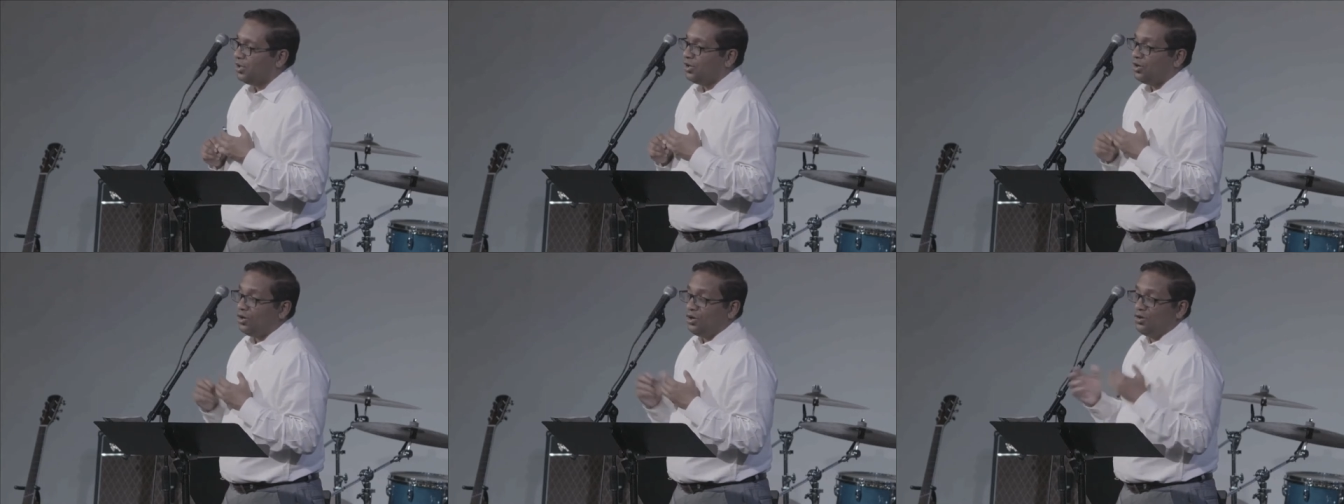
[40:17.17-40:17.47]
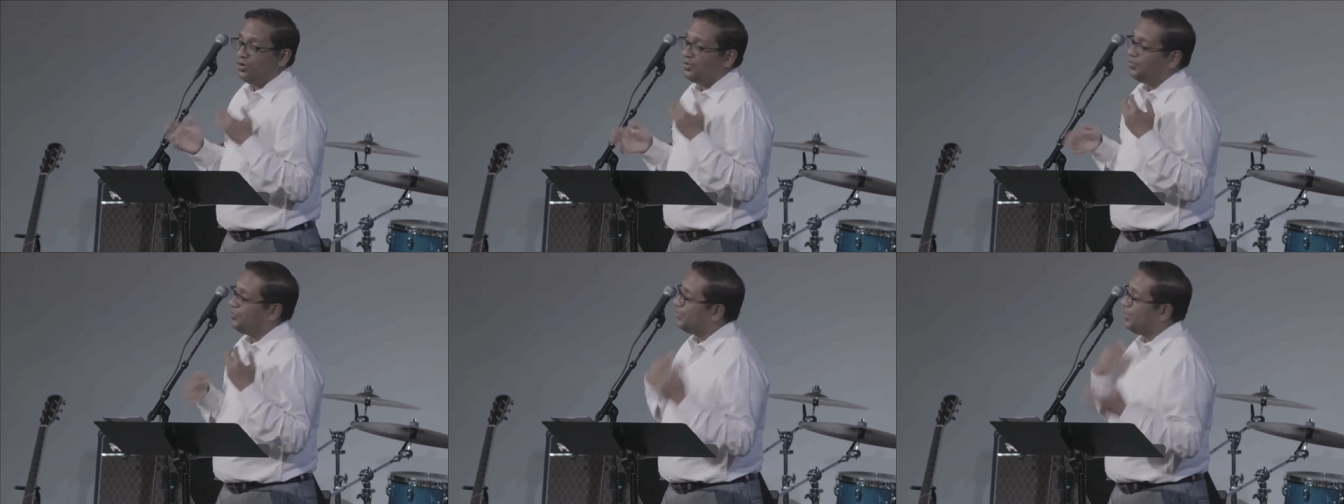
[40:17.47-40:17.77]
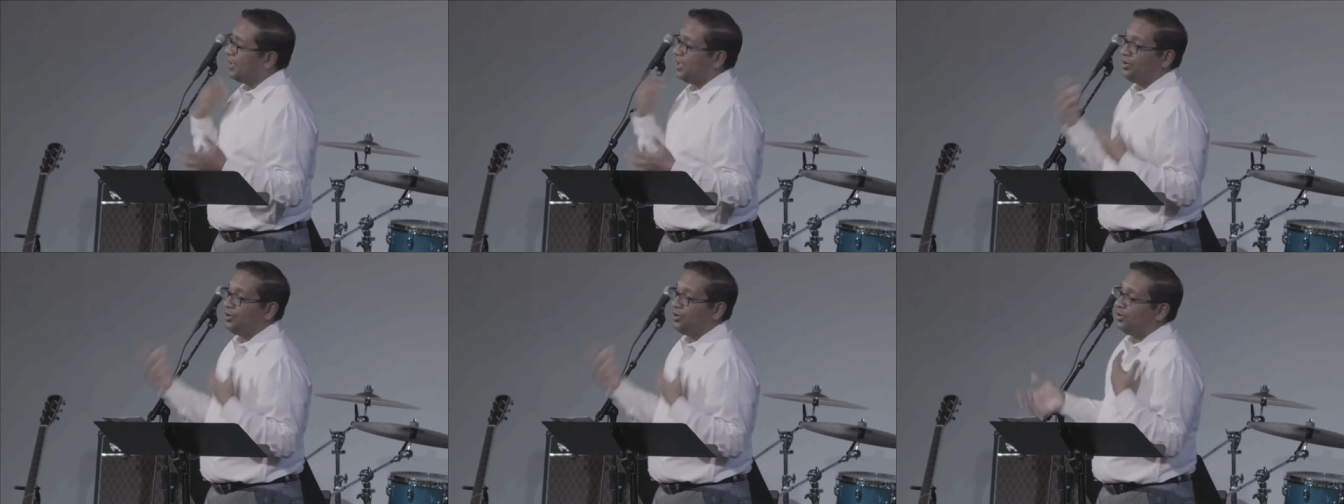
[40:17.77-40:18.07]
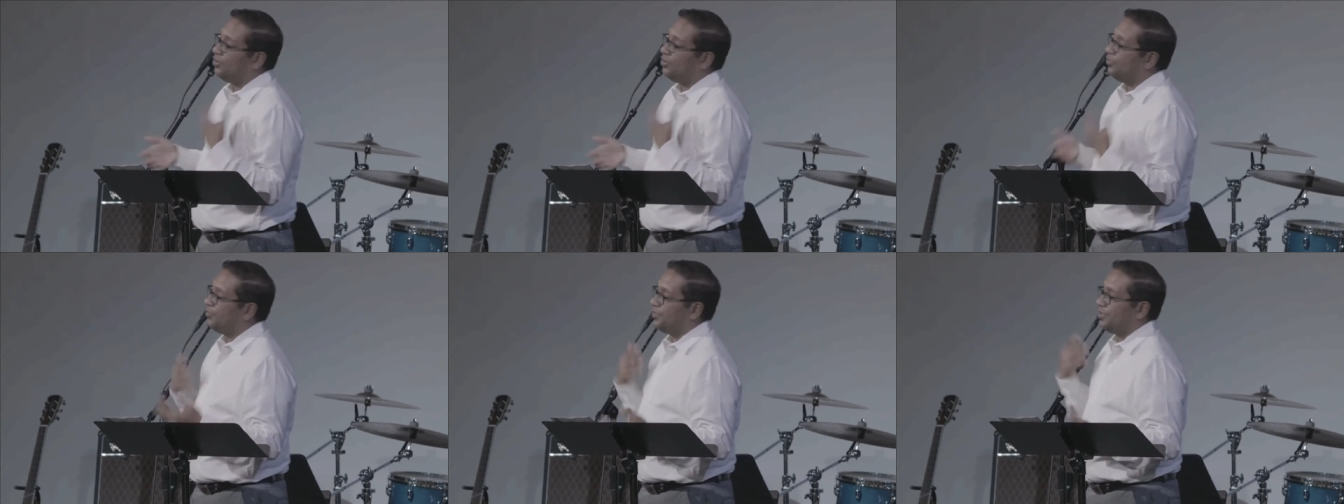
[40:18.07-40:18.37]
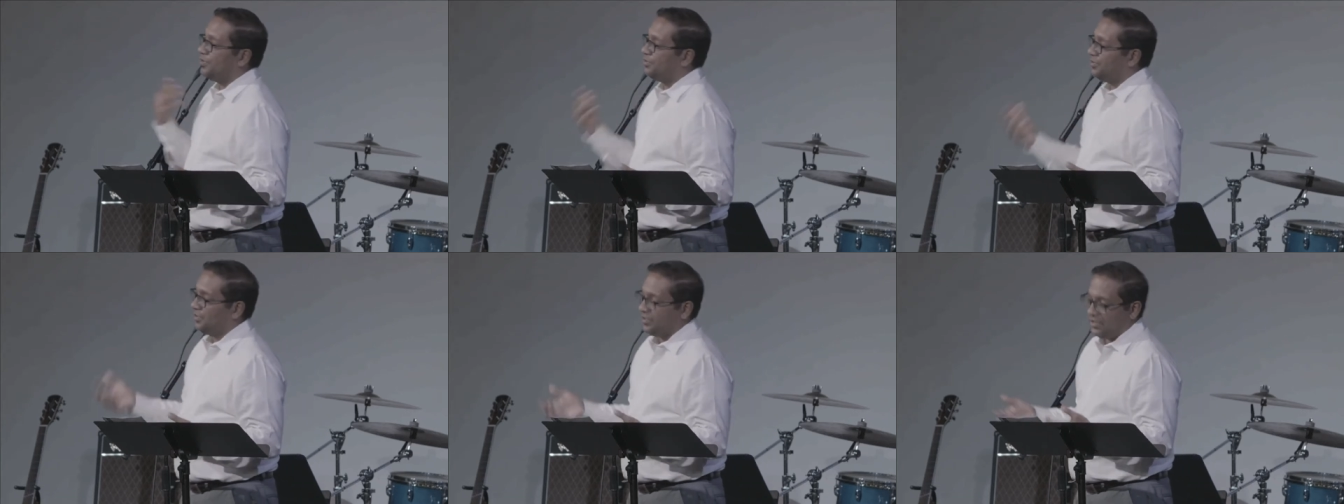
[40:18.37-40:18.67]
over and
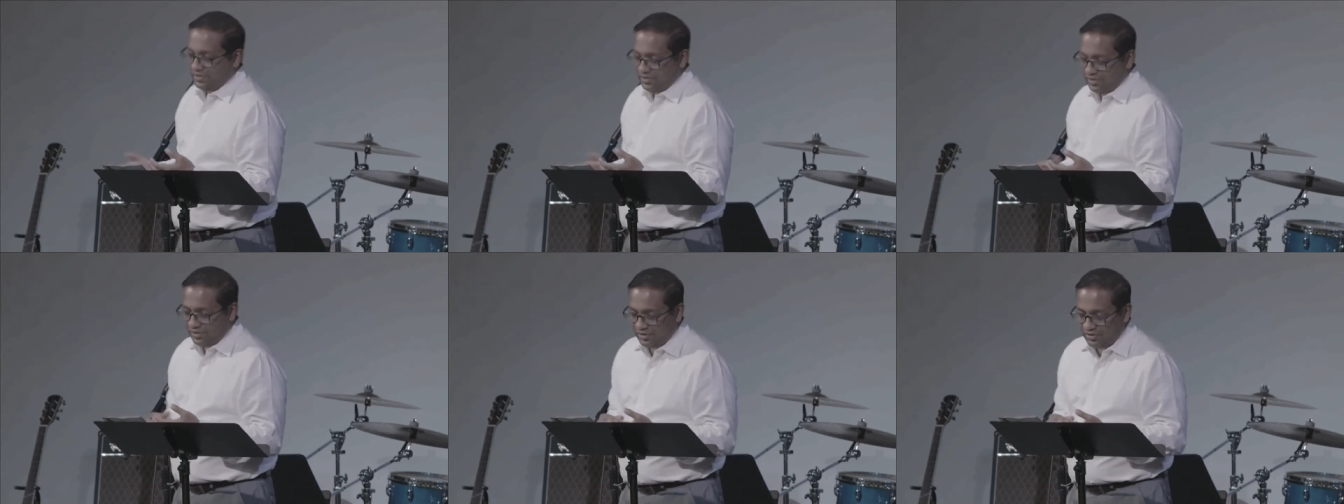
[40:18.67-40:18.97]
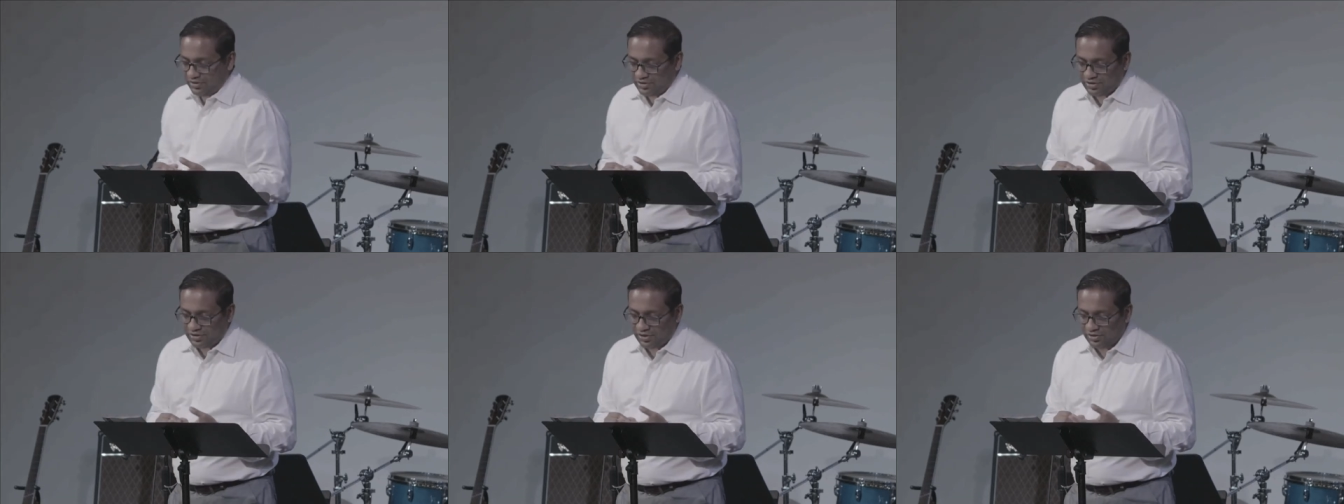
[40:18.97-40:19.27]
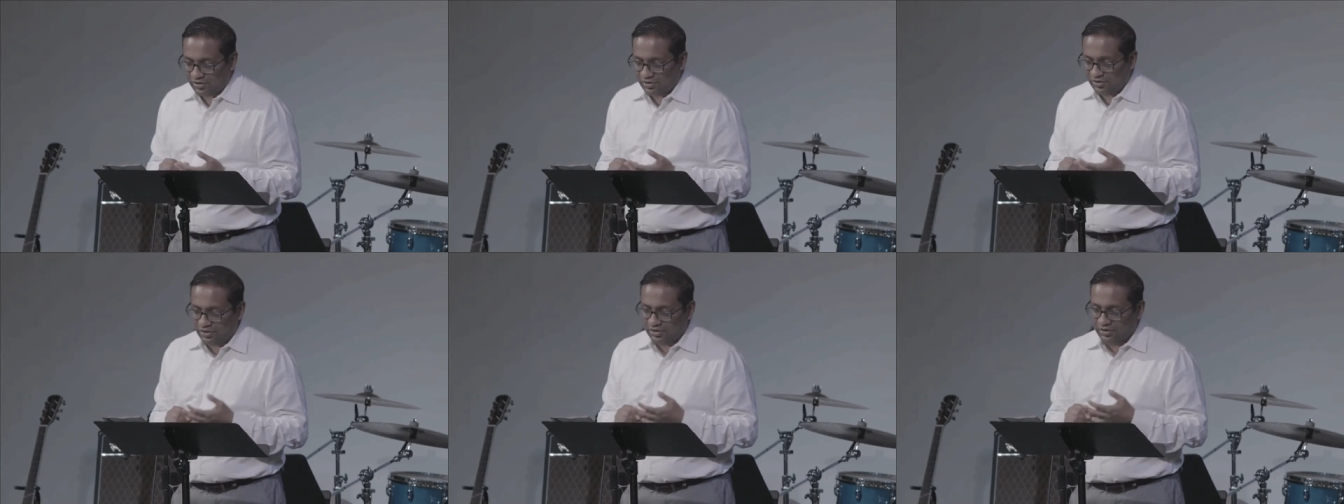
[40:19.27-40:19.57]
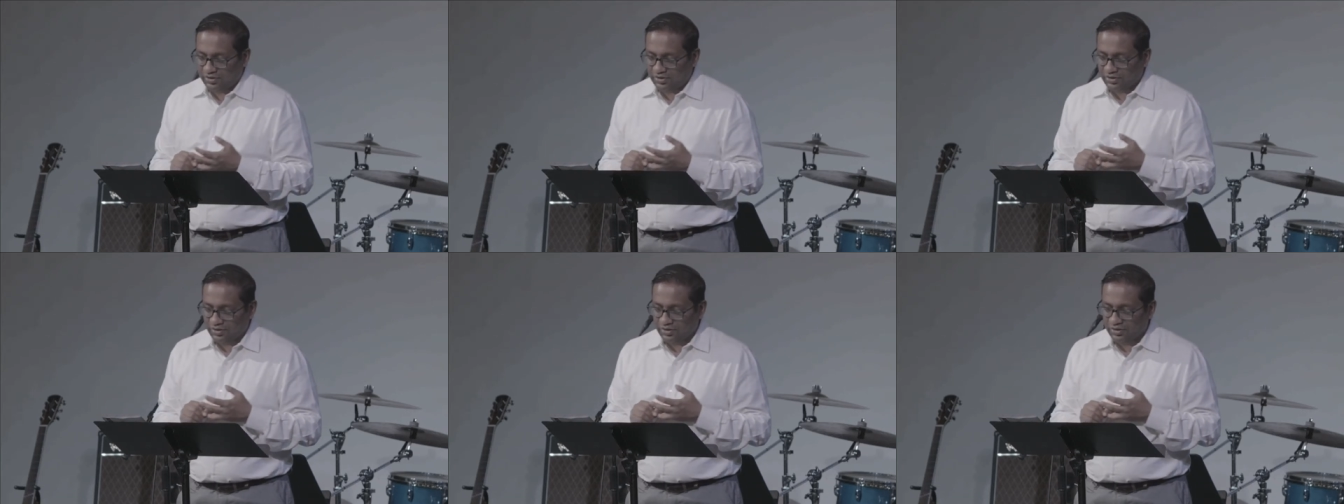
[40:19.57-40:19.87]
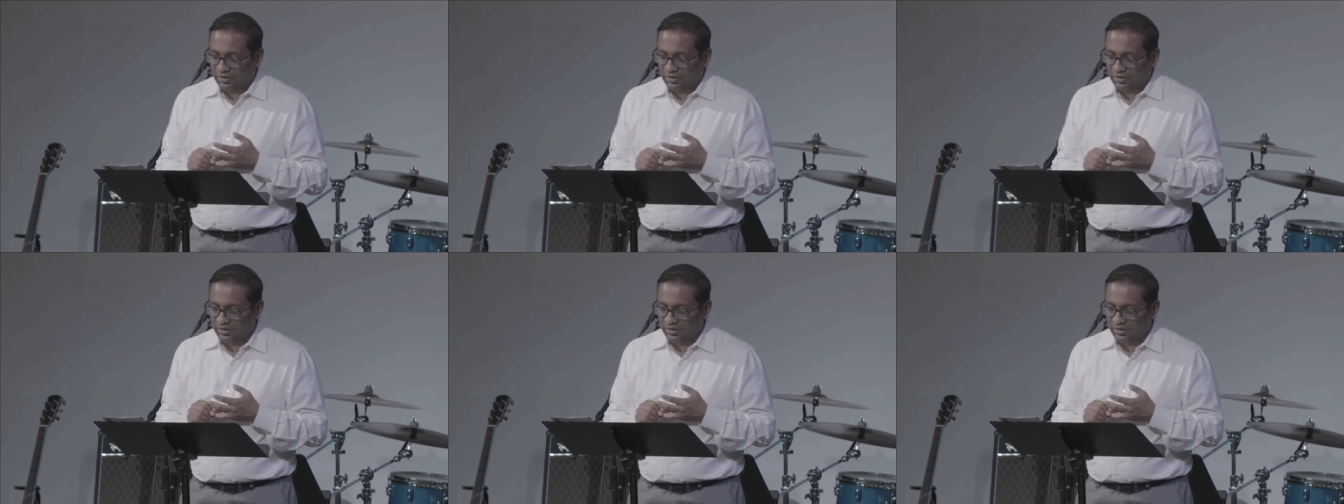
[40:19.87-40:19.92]
over during his years on earth.